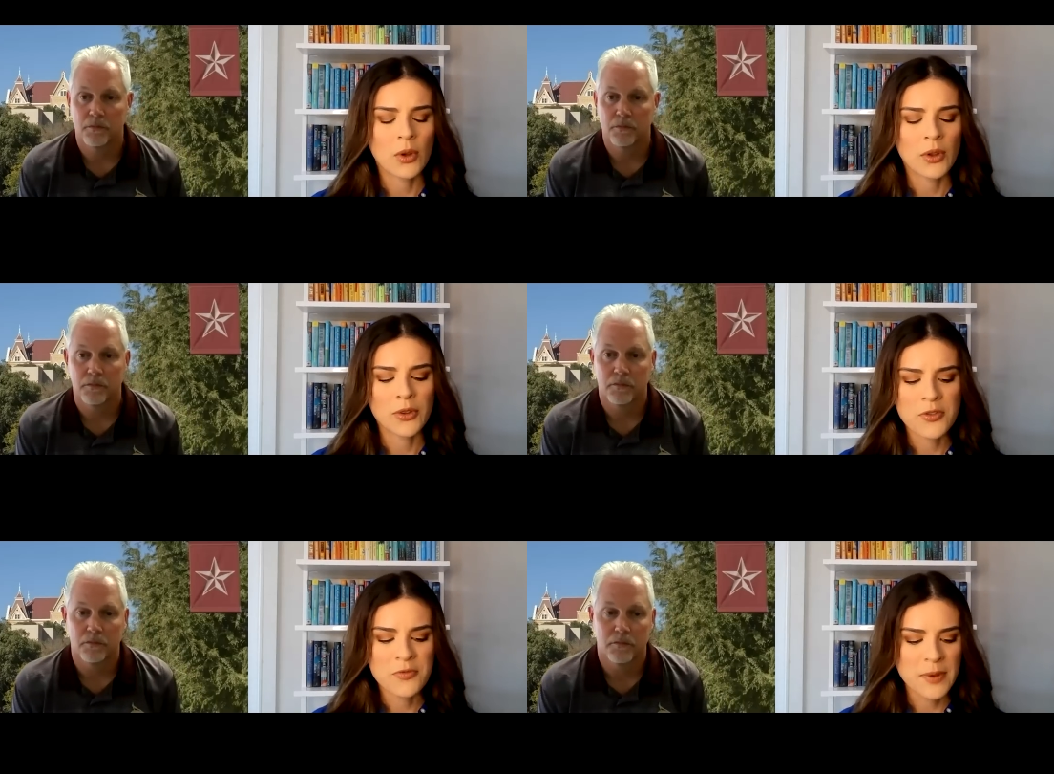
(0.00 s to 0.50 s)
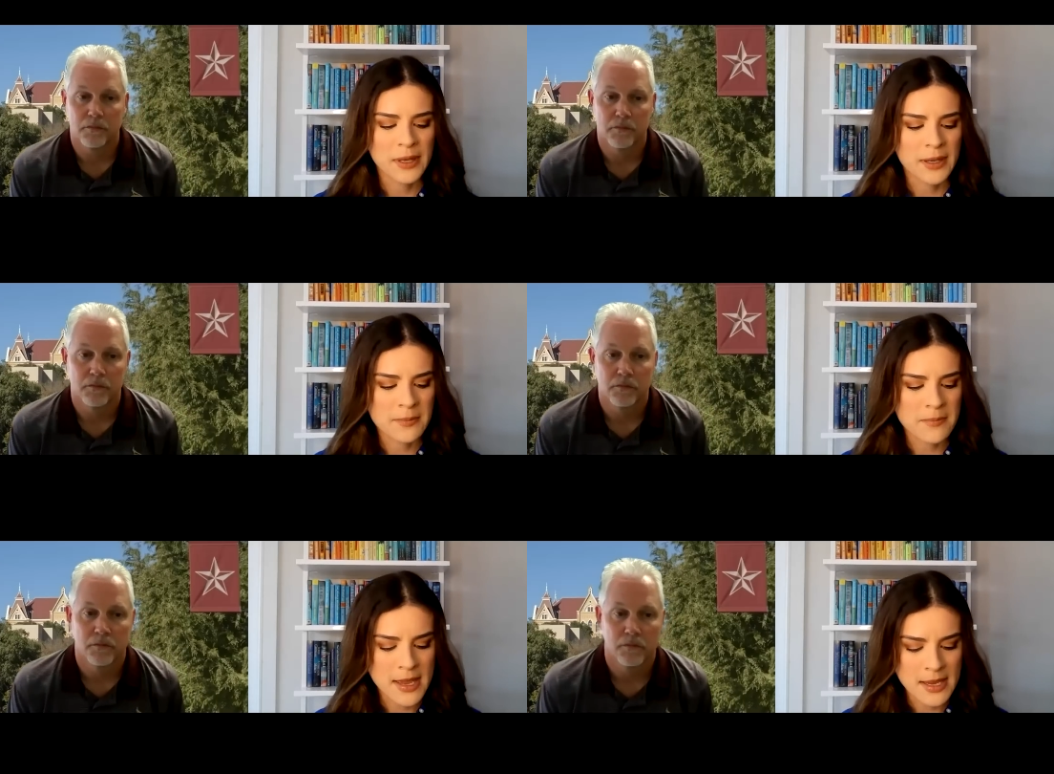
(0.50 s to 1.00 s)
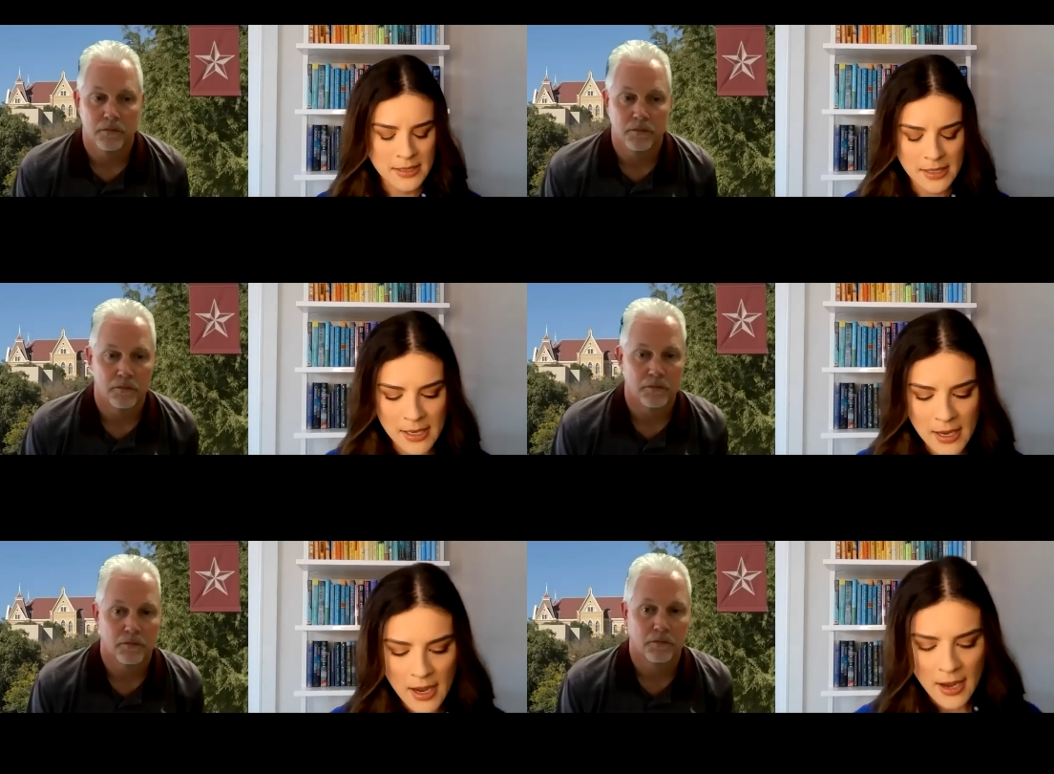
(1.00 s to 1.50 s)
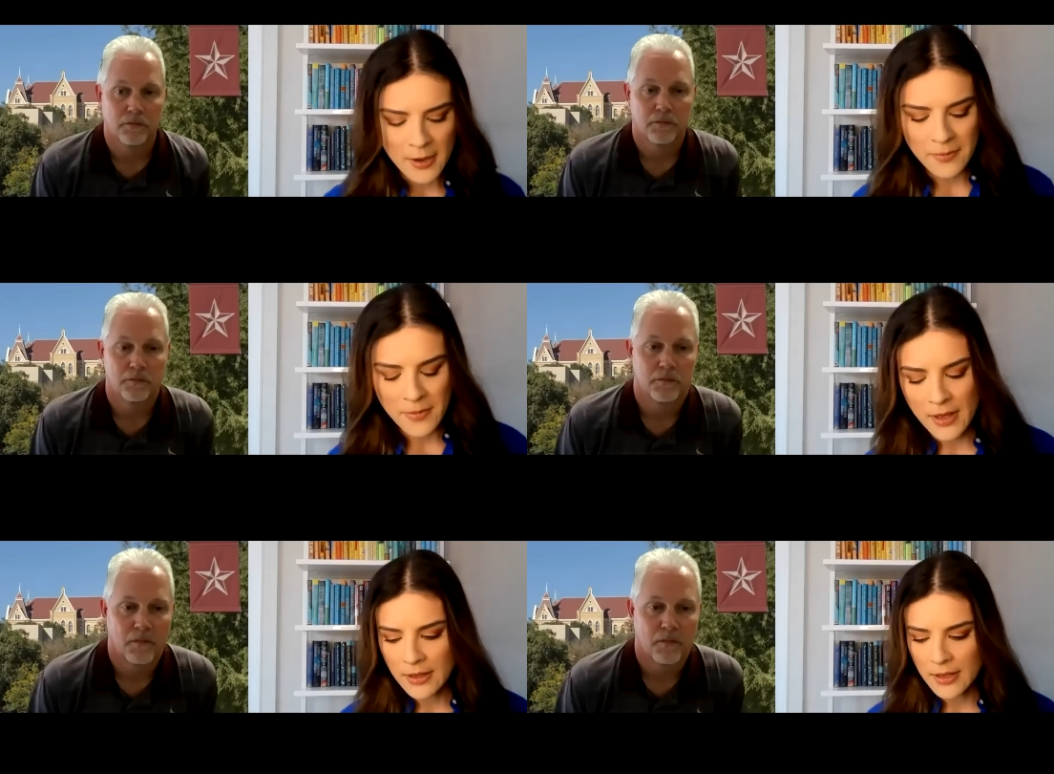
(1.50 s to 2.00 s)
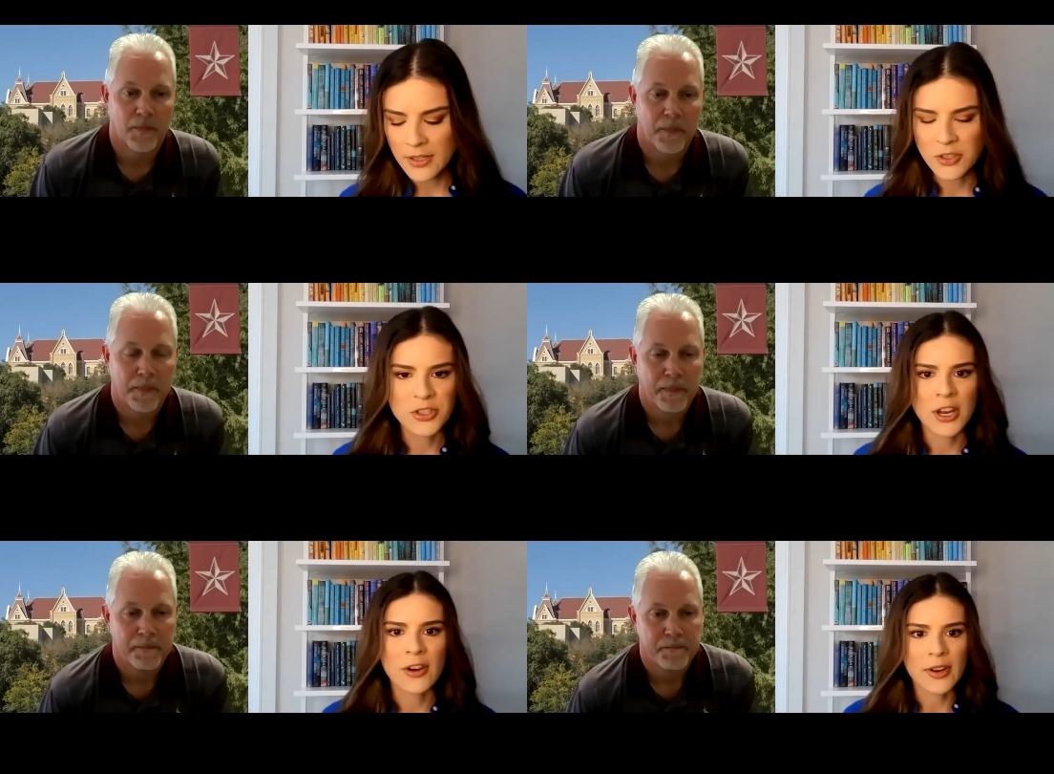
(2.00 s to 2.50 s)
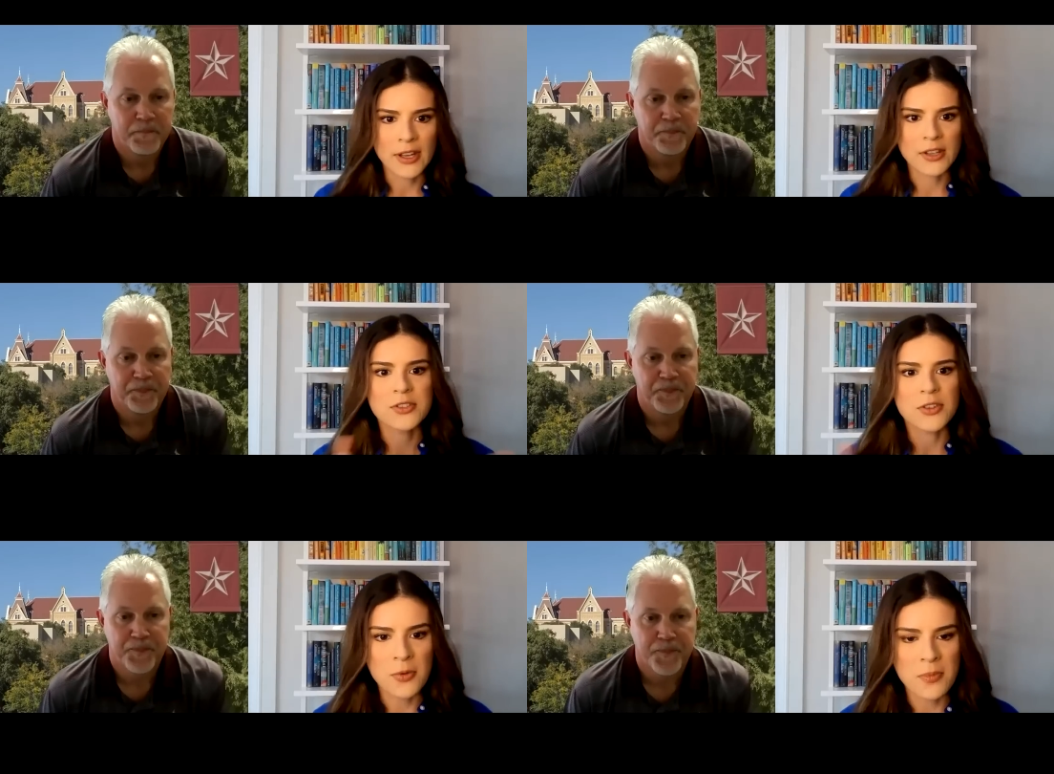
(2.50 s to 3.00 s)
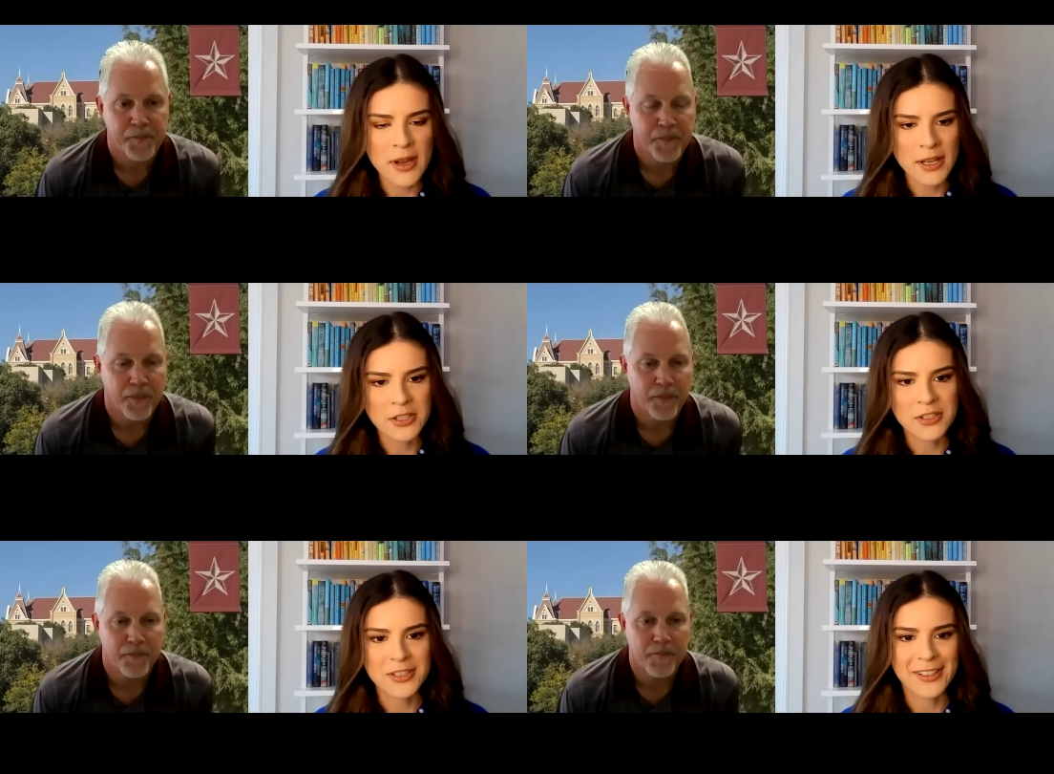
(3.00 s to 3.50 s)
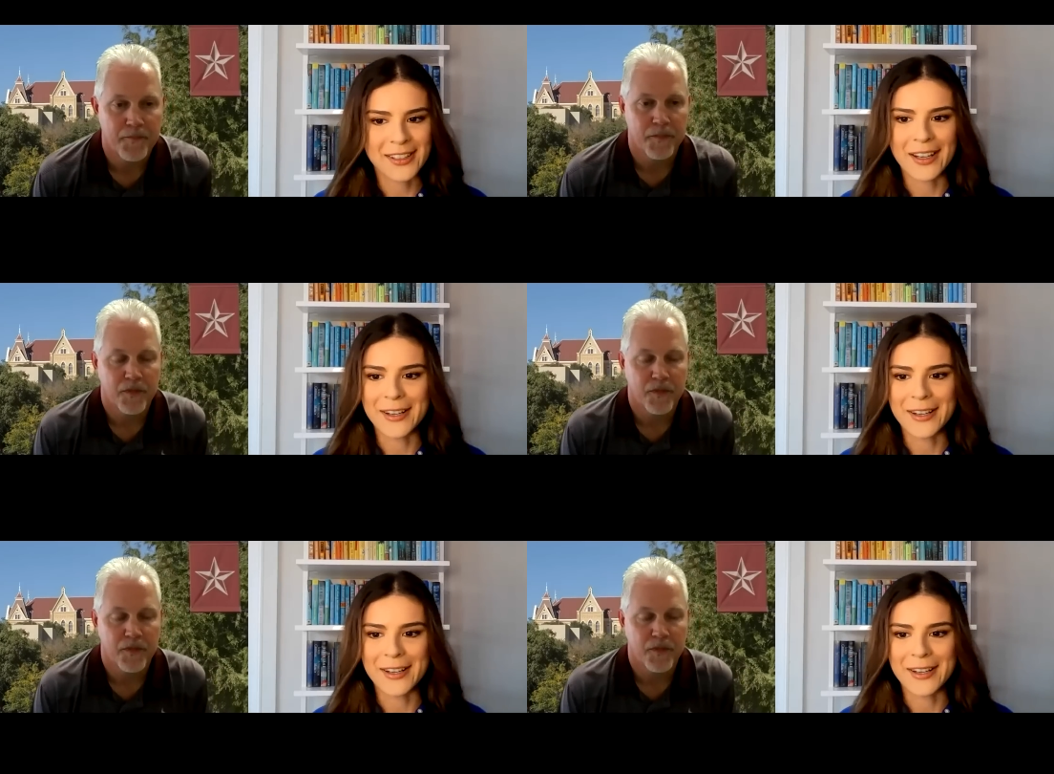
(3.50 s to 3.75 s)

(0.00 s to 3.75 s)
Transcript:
Speaker 1: Well, you've been amazing um, in sharing so much.